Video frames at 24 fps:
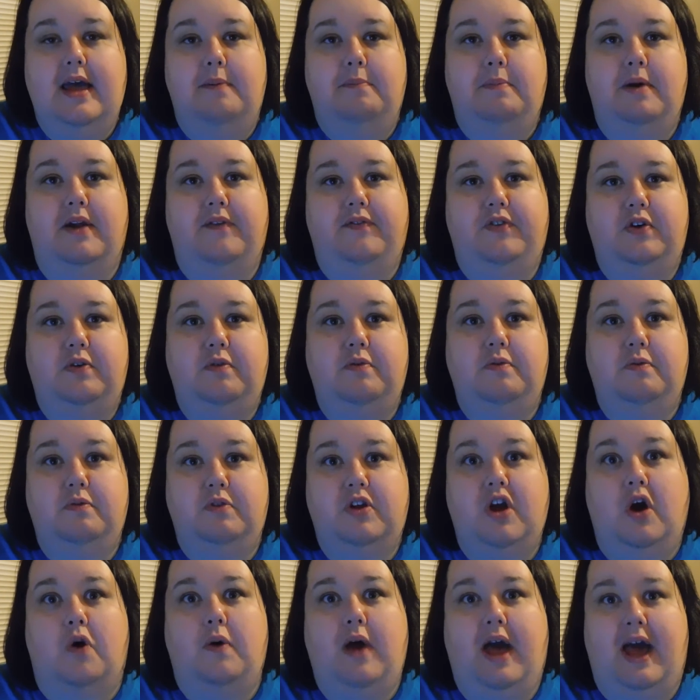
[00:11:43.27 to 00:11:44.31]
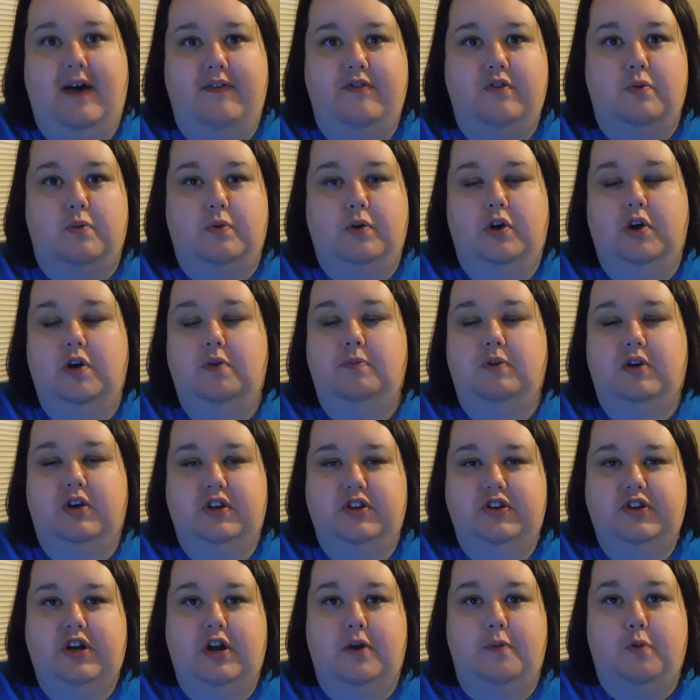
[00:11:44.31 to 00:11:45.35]
But if you don't have the room,
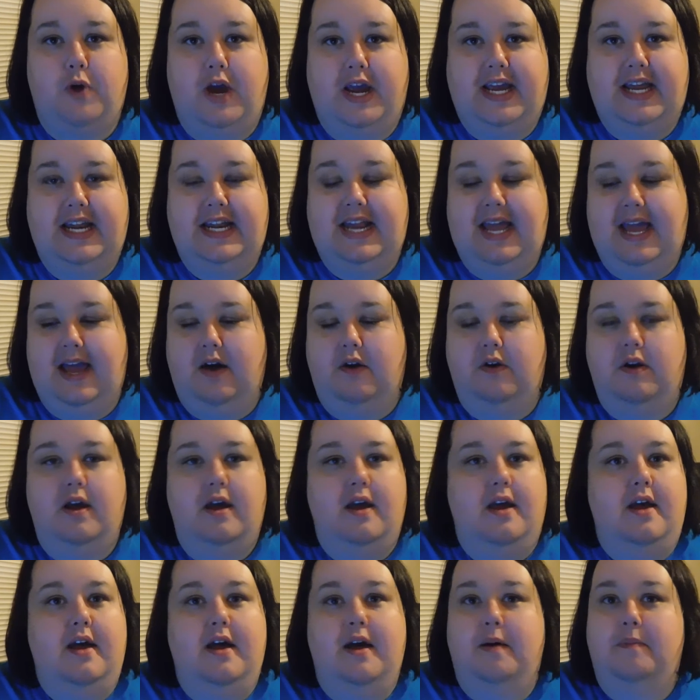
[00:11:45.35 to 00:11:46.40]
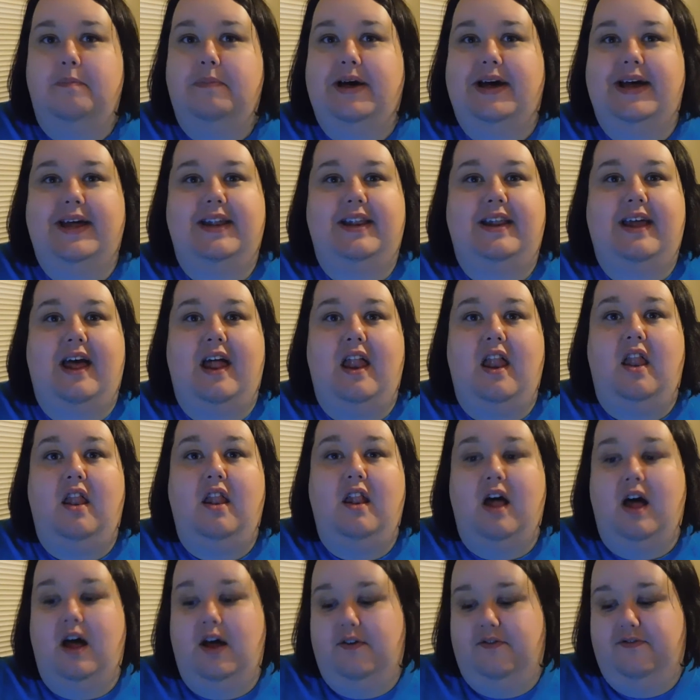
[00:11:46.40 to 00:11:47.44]
you can break it down. But
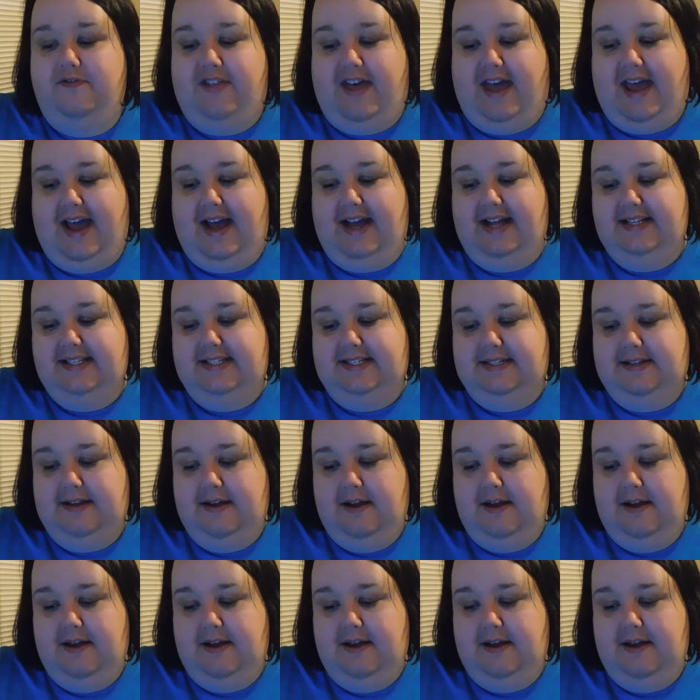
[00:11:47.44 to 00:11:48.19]
love that.